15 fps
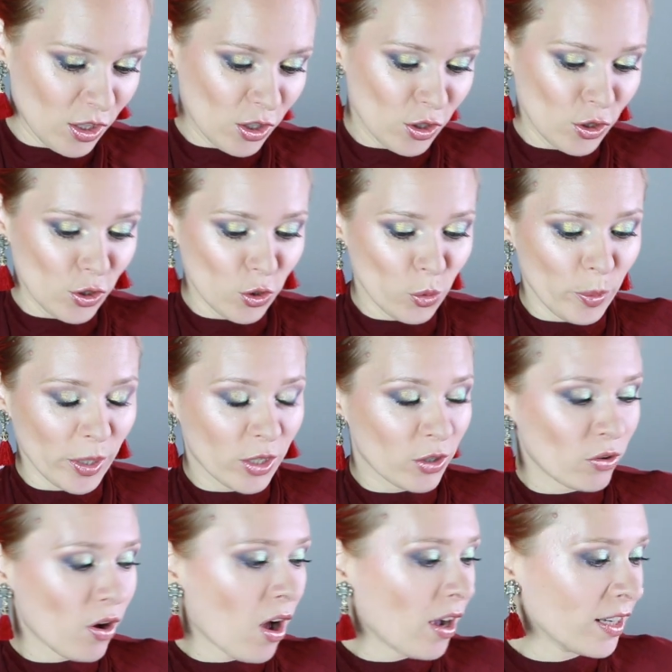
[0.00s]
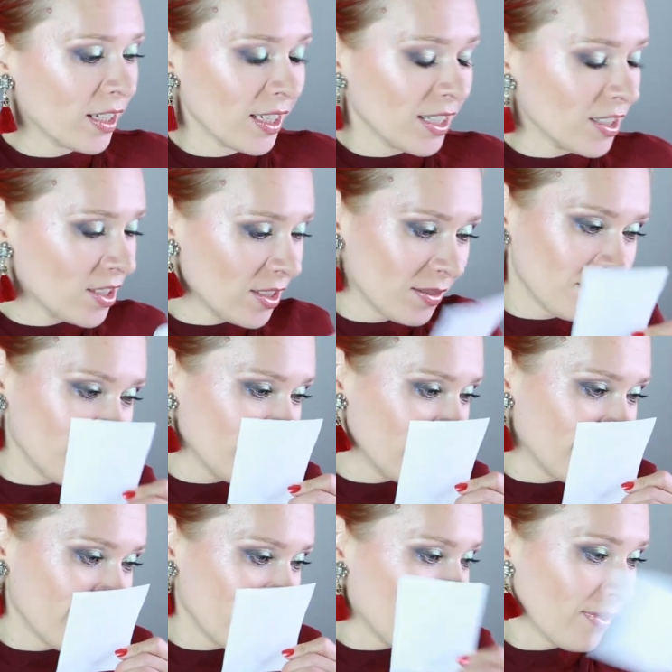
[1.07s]
Luby Croc is,
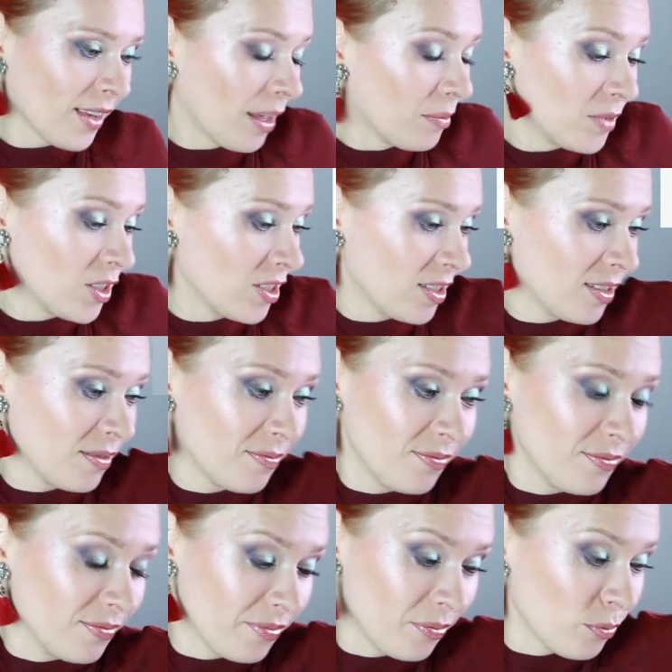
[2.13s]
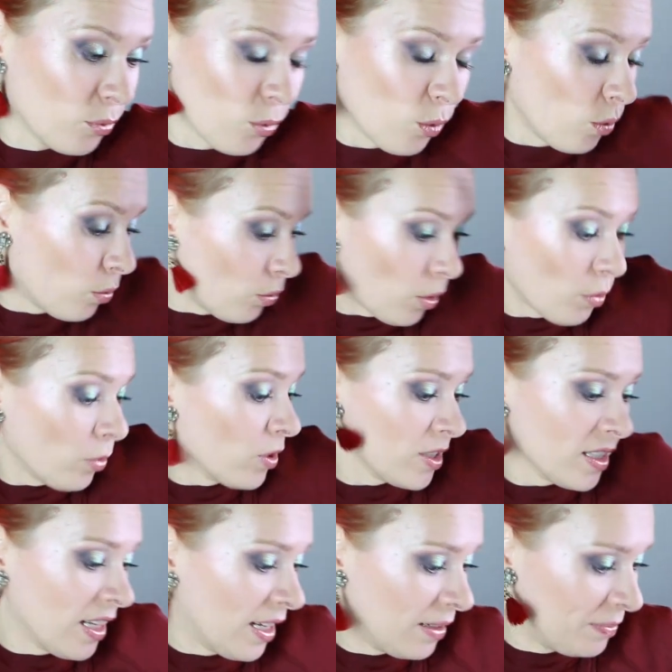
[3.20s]
I'm just, what
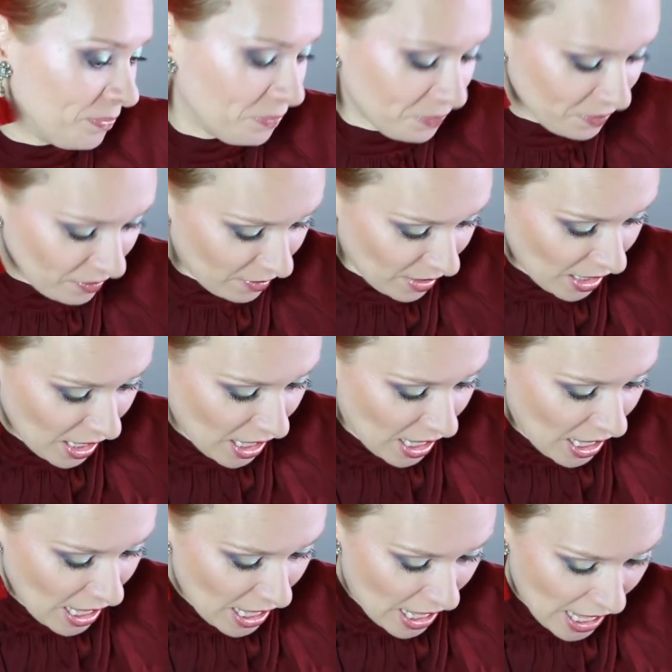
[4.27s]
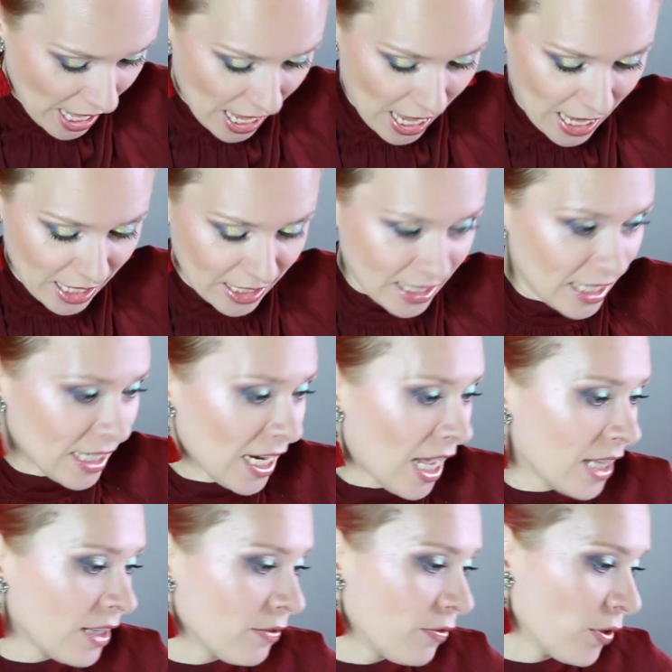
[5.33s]
was that? And
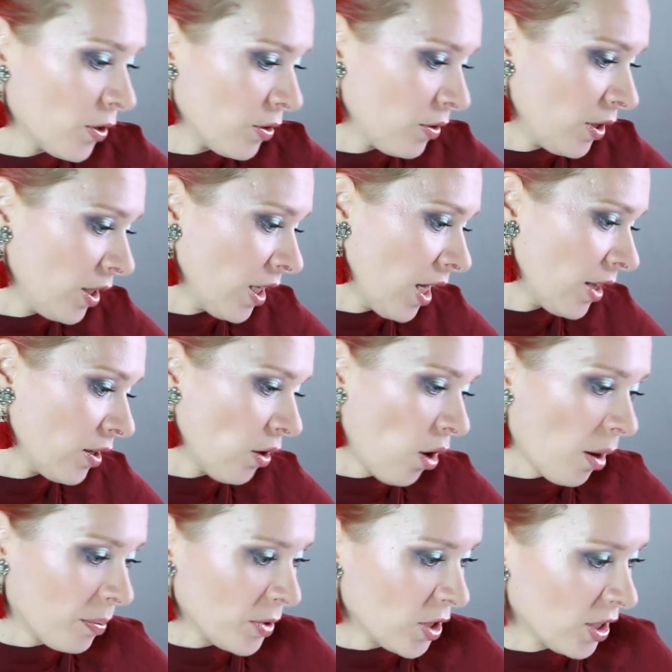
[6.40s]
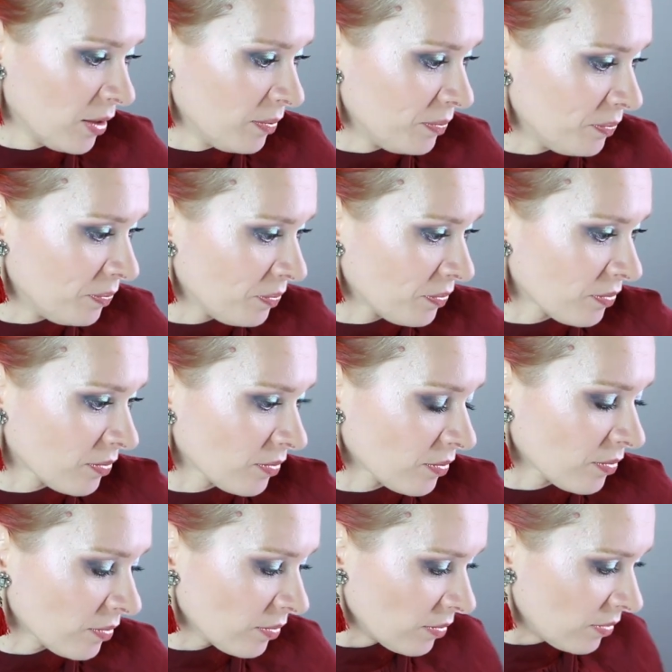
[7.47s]
another option
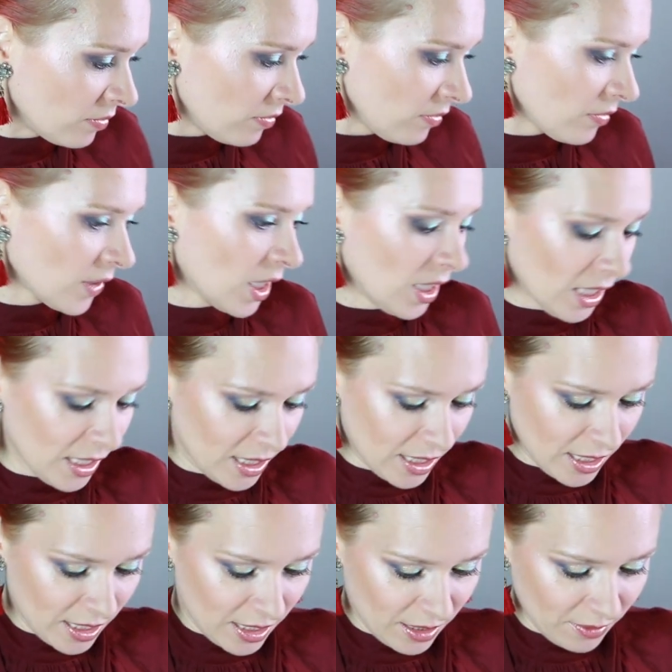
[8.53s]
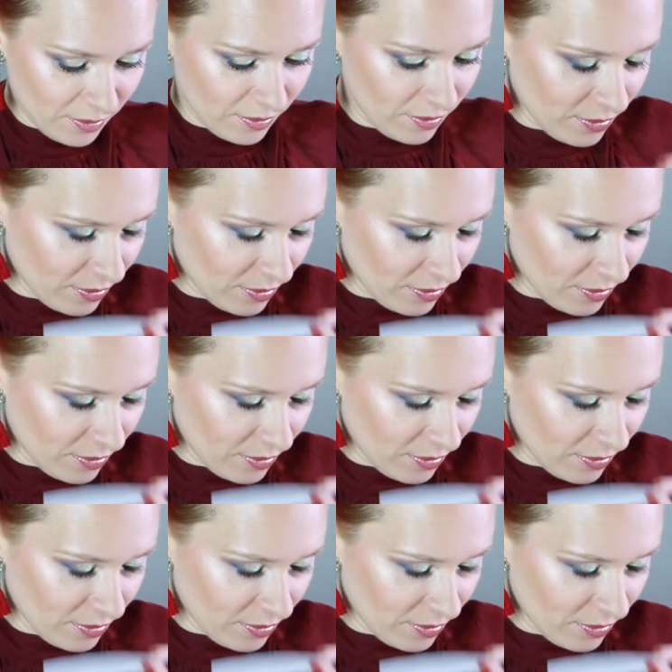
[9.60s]
That's